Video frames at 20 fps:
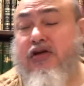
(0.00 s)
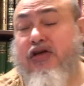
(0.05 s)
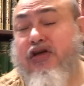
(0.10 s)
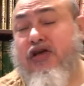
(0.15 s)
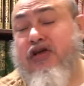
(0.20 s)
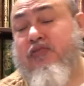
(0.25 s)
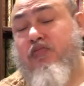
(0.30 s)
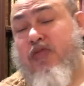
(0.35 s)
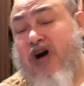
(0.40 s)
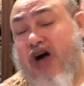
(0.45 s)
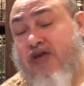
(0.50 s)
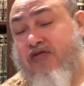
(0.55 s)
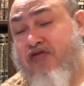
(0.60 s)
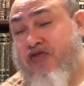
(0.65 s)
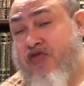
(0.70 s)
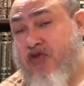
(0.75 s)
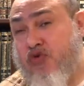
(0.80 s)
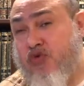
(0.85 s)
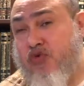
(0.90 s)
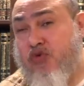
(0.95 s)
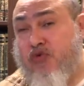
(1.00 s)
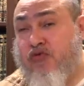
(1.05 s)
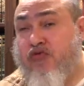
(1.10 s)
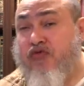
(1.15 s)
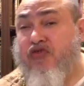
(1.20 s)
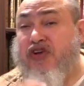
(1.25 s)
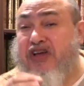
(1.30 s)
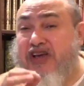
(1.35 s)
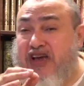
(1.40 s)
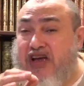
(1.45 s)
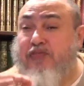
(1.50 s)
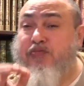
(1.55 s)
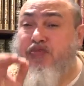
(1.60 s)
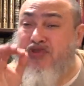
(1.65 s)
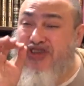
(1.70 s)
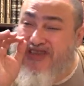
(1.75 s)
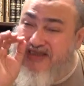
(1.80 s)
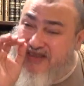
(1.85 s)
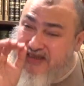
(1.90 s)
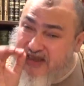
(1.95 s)
in my view, forget
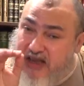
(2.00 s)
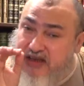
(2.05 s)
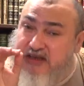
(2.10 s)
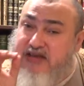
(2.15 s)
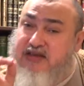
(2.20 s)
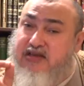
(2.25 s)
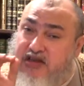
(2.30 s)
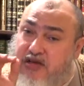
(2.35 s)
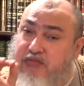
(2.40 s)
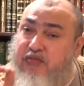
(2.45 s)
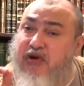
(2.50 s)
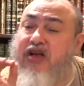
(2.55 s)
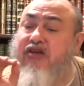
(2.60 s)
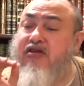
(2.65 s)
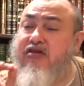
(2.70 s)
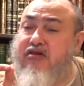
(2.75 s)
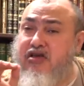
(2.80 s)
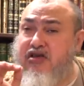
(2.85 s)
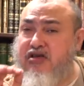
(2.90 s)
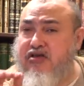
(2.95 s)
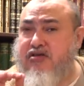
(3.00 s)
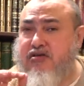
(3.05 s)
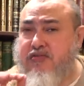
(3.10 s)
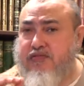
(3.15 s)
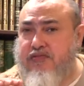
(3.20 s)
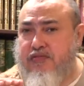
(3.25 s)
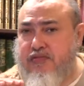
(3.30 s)
precisely monotheism.